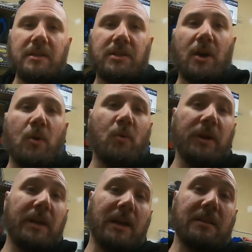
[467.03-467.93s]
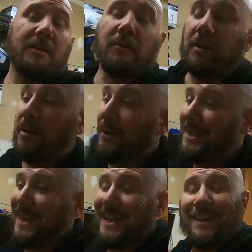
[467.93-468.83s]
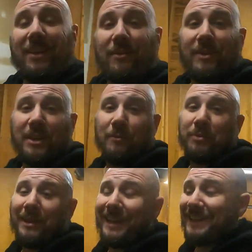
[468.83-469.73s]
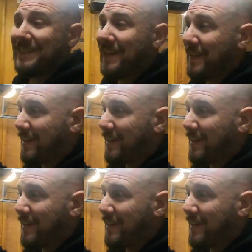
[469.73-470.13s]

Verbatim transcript: So what you guys don't know is I had another video planned.